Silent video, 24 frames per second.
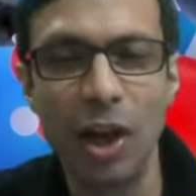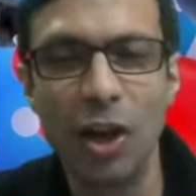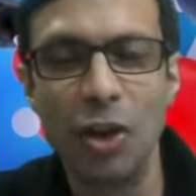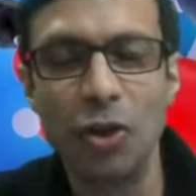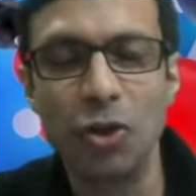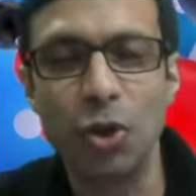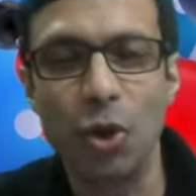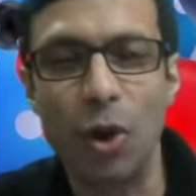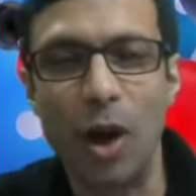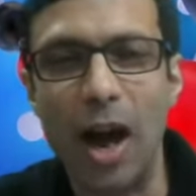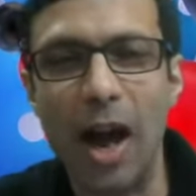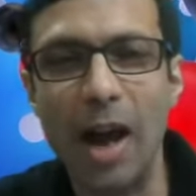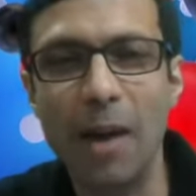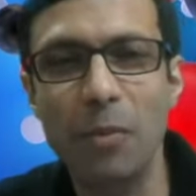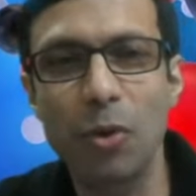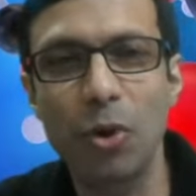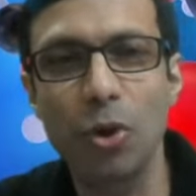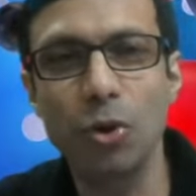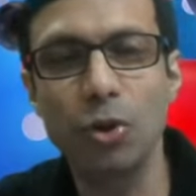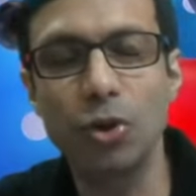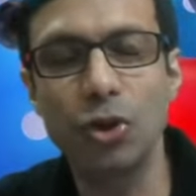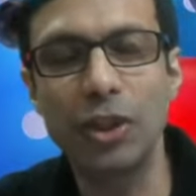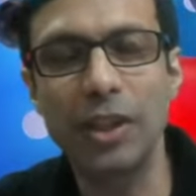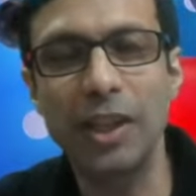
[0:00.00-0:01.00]
So I'm
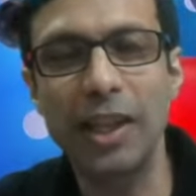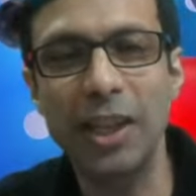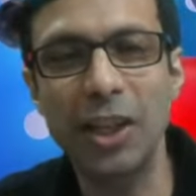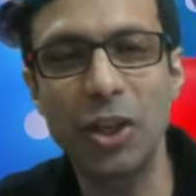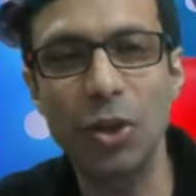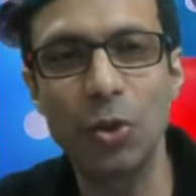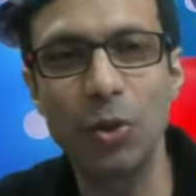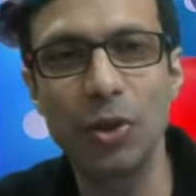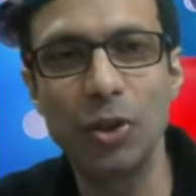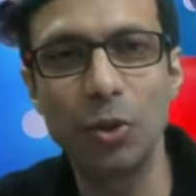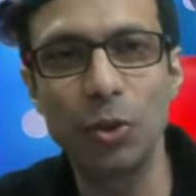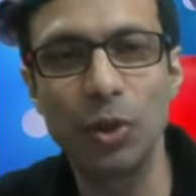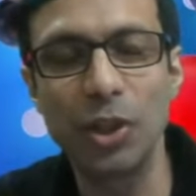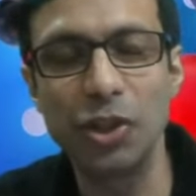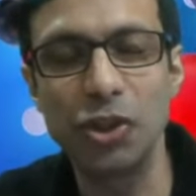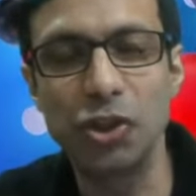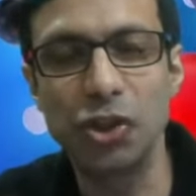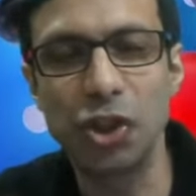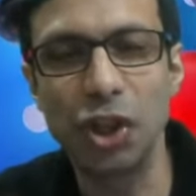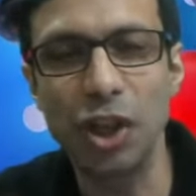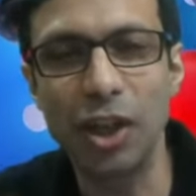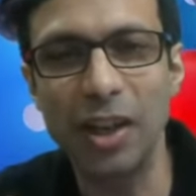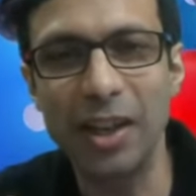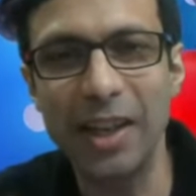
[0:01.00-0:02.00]
going to take you into the
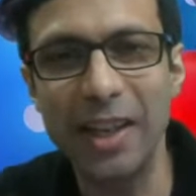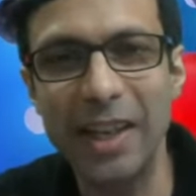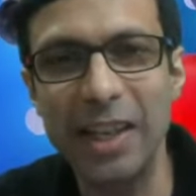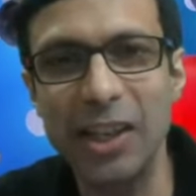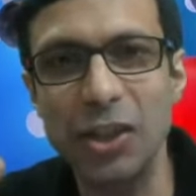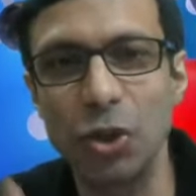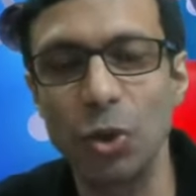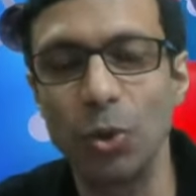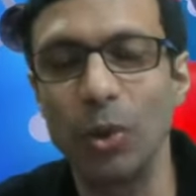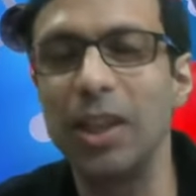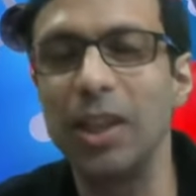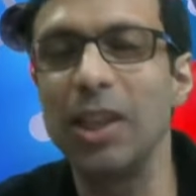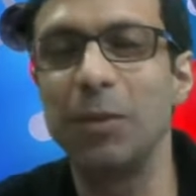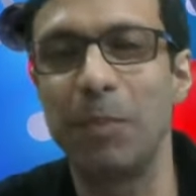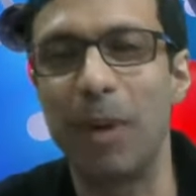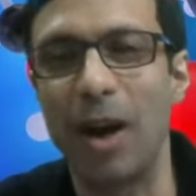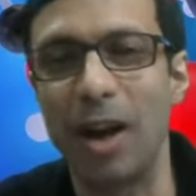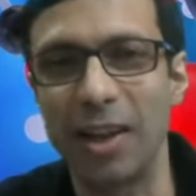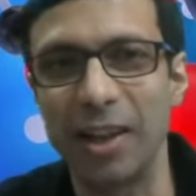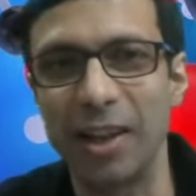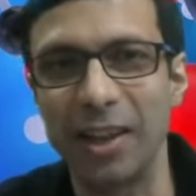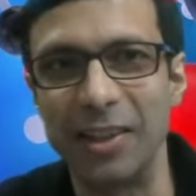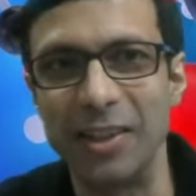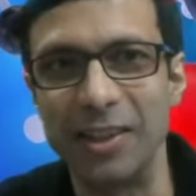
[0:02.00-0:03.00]
journey into these
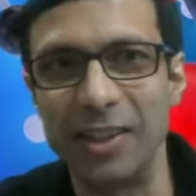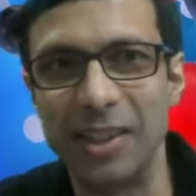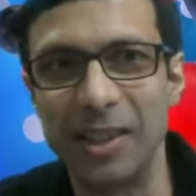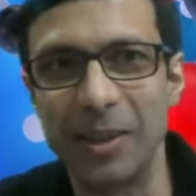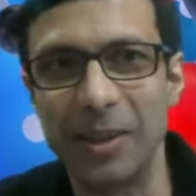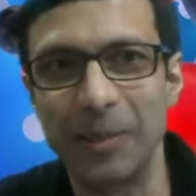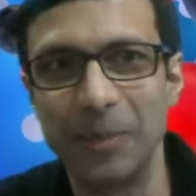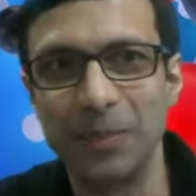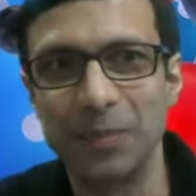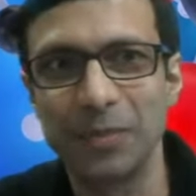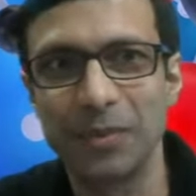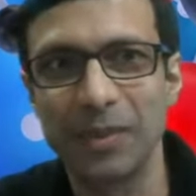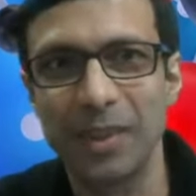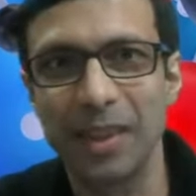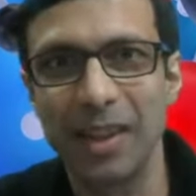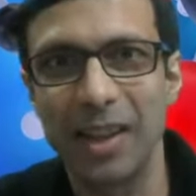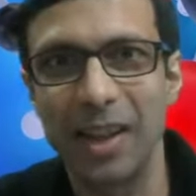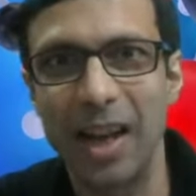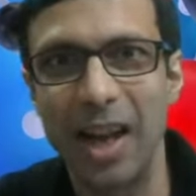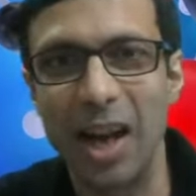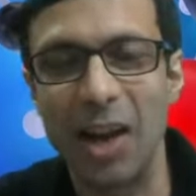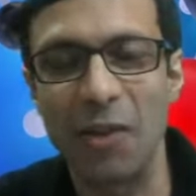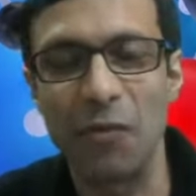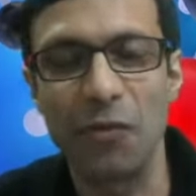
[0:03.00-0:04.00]
particles,
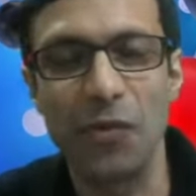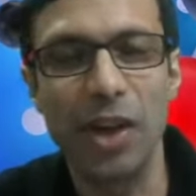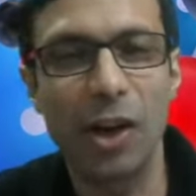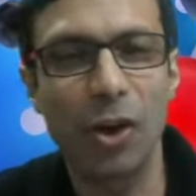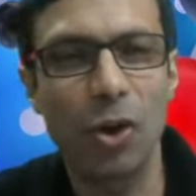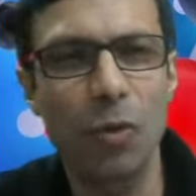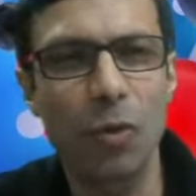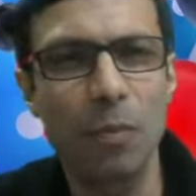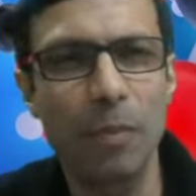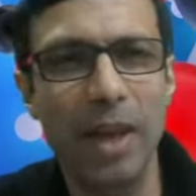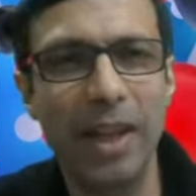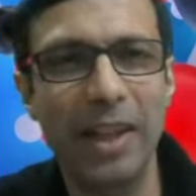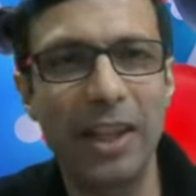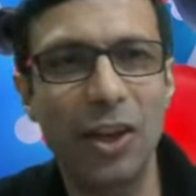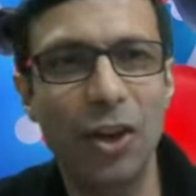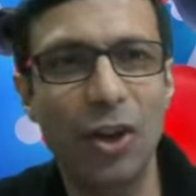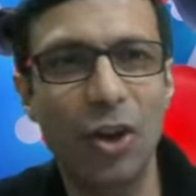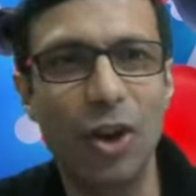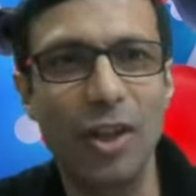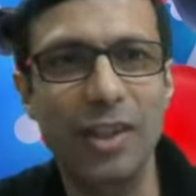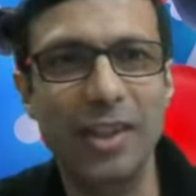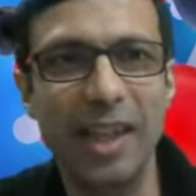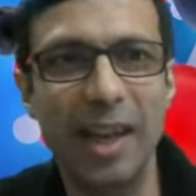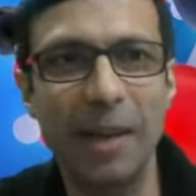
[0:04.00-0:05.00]
and we are going to make the
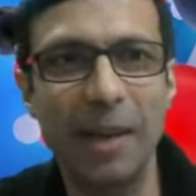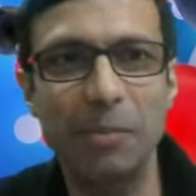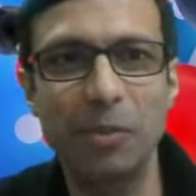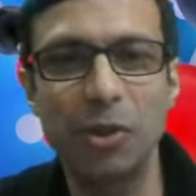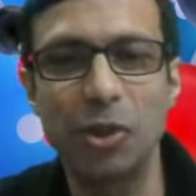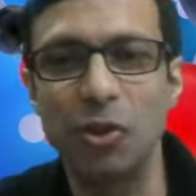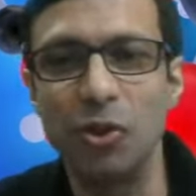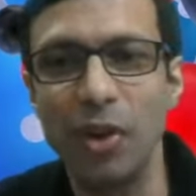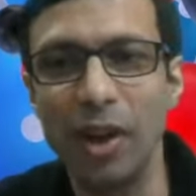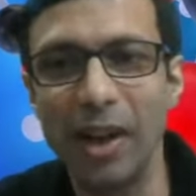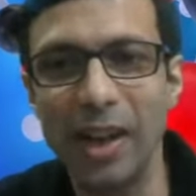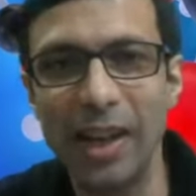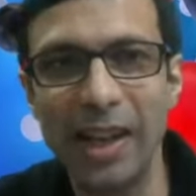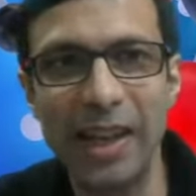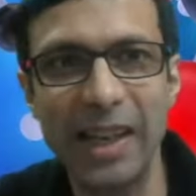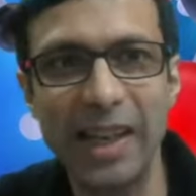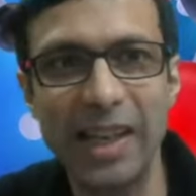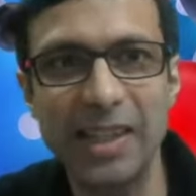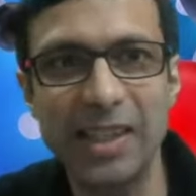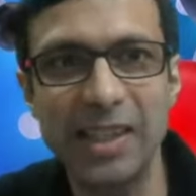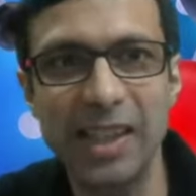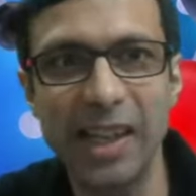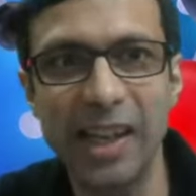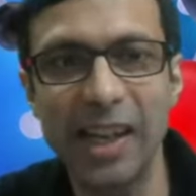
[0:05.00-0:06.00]
concepts really
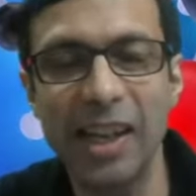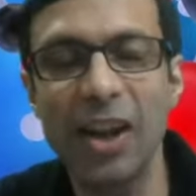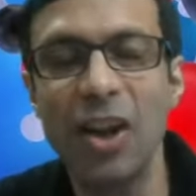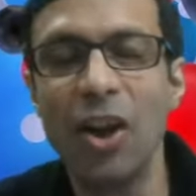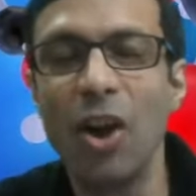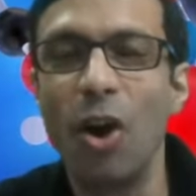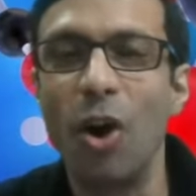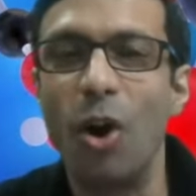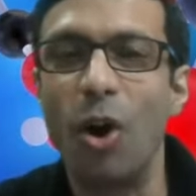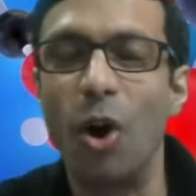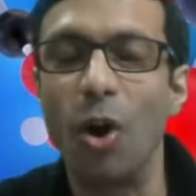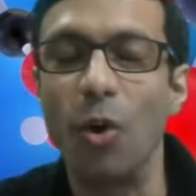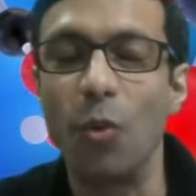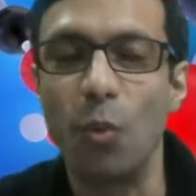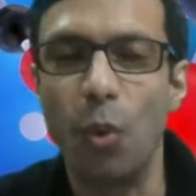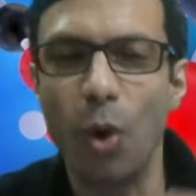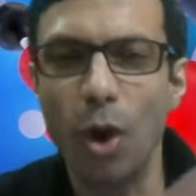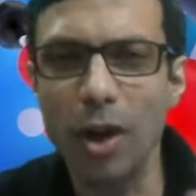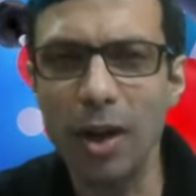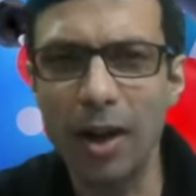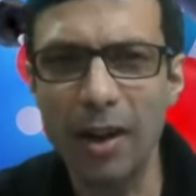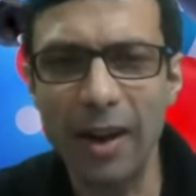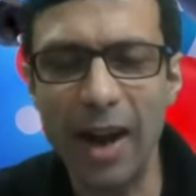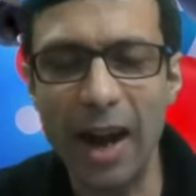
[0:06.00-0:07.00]
easy on
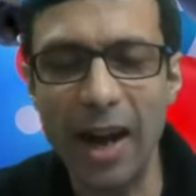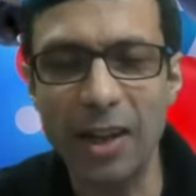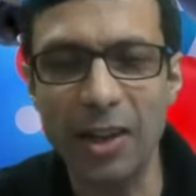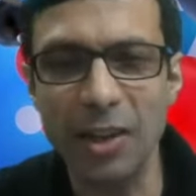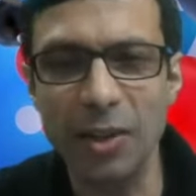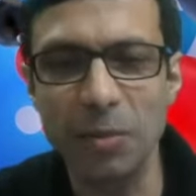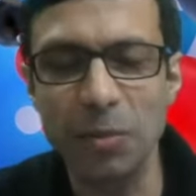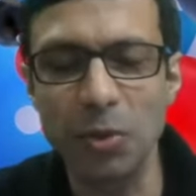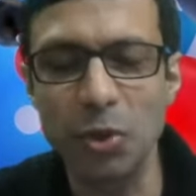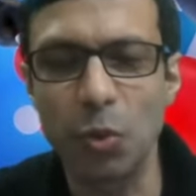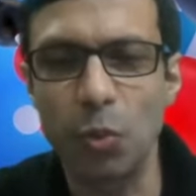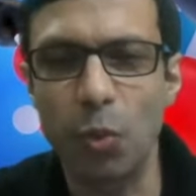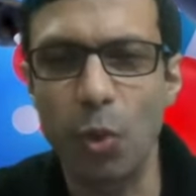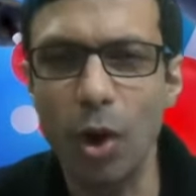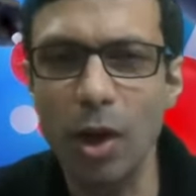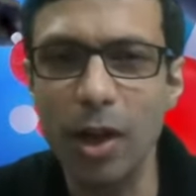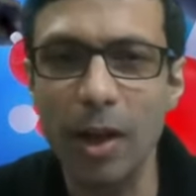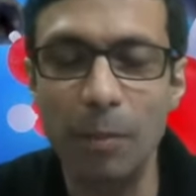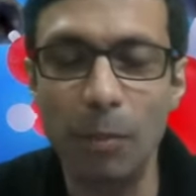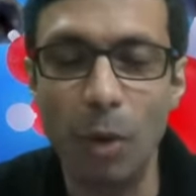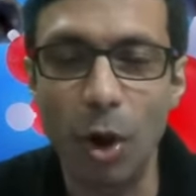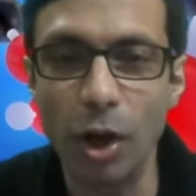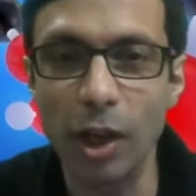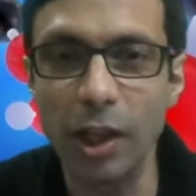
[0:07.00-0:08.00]
what are atoms, what
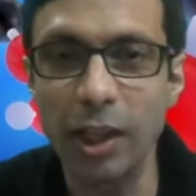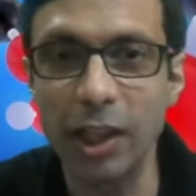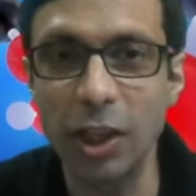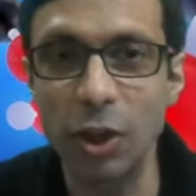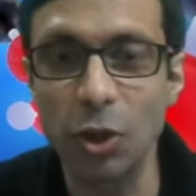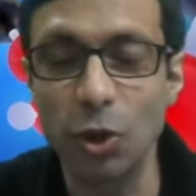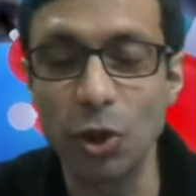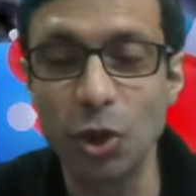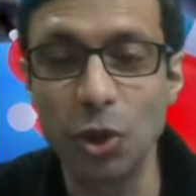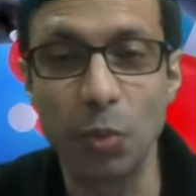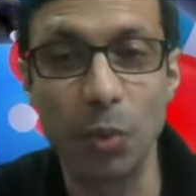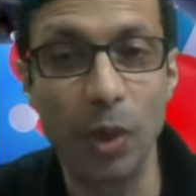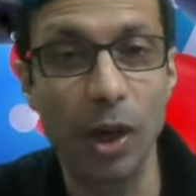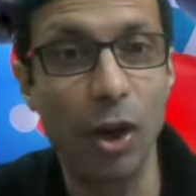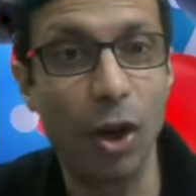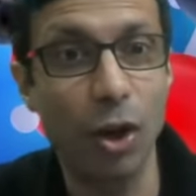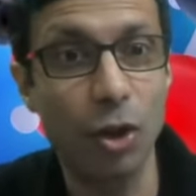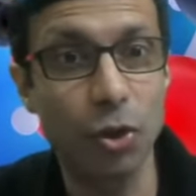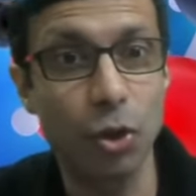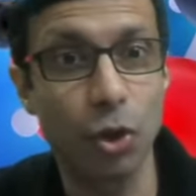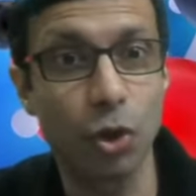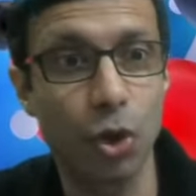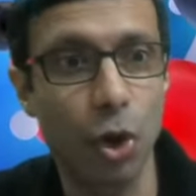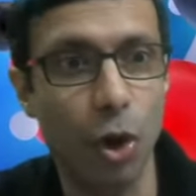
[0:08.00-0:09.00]
are molecules. We'll
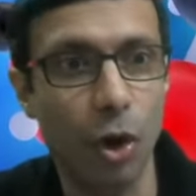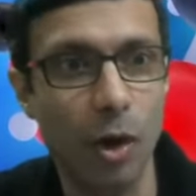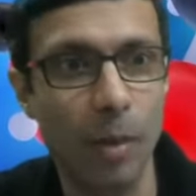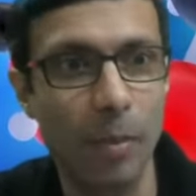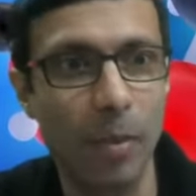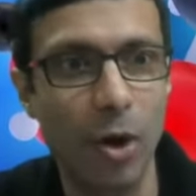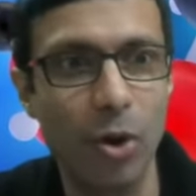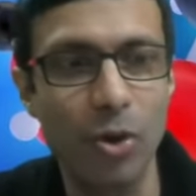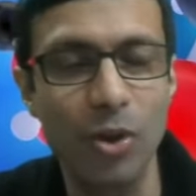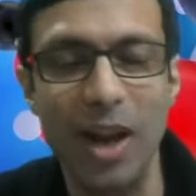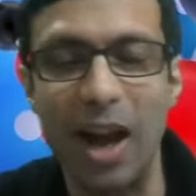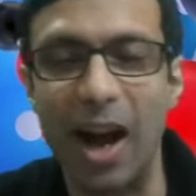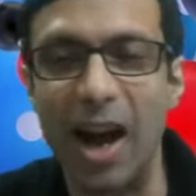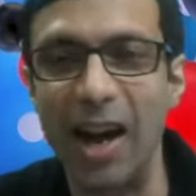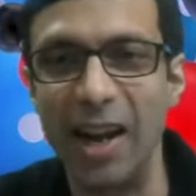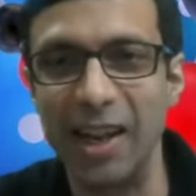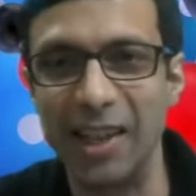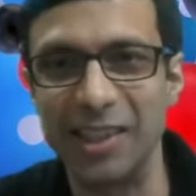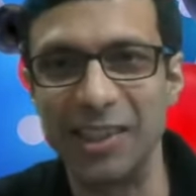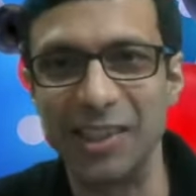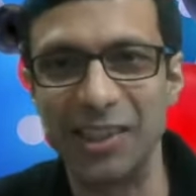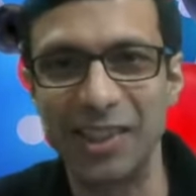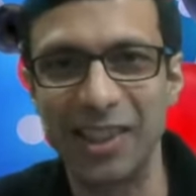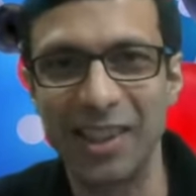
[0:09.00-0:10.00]
also talk about
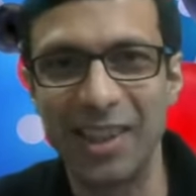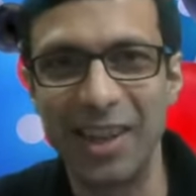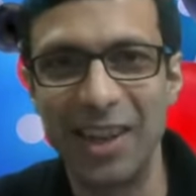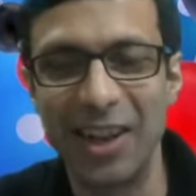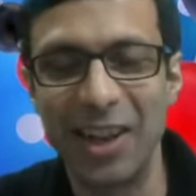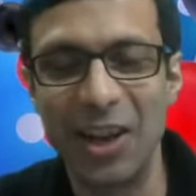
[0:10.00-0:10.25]
ions.